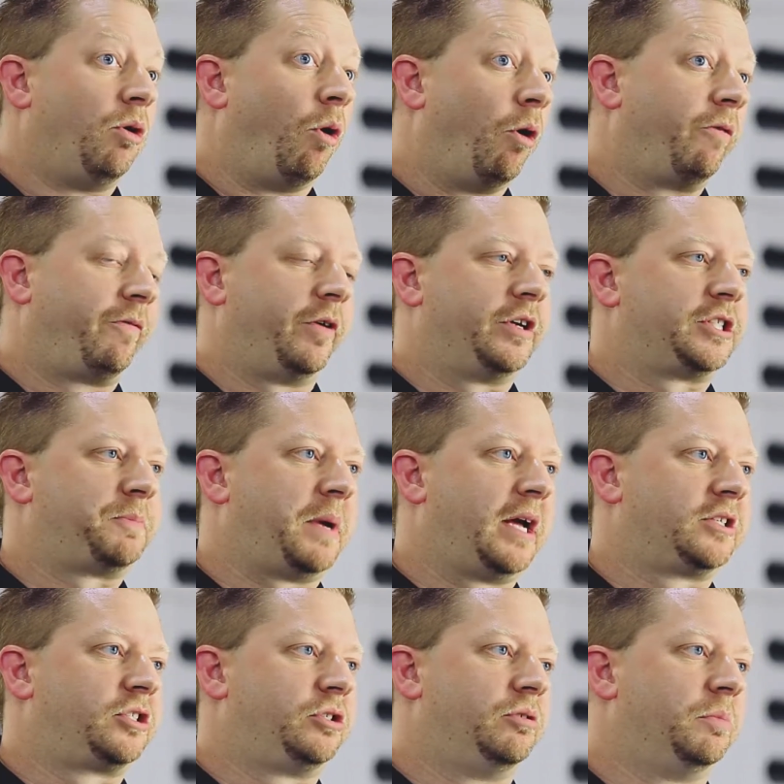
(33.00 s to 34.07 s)
or for
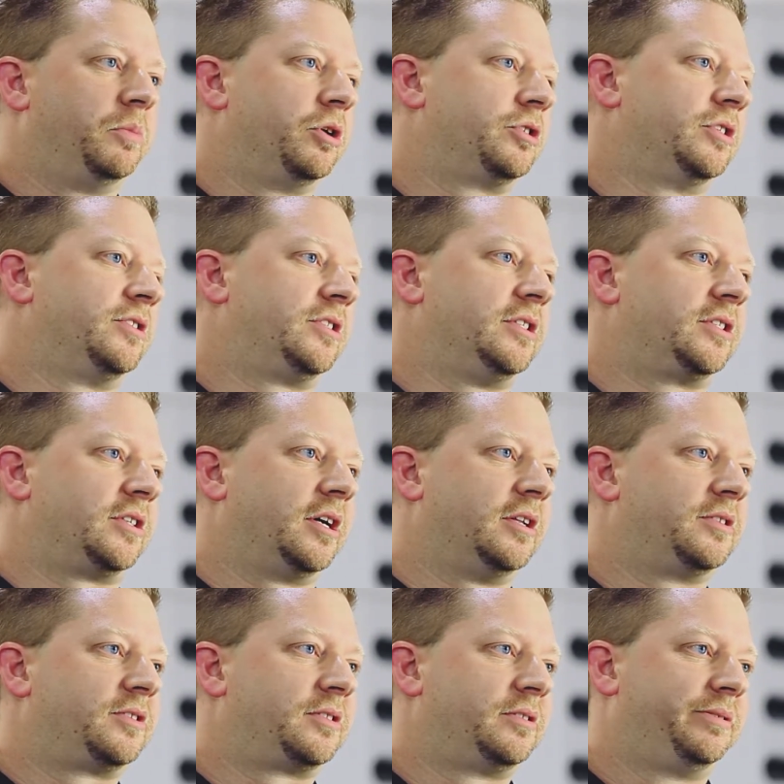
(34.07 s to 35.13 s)
dispatch to emergency
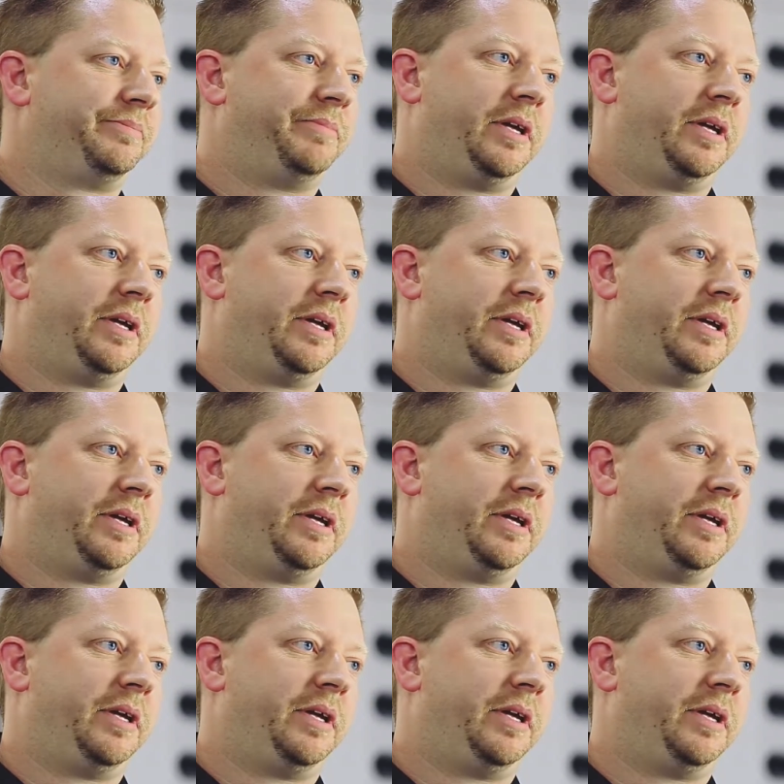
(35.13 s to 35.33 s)
sites.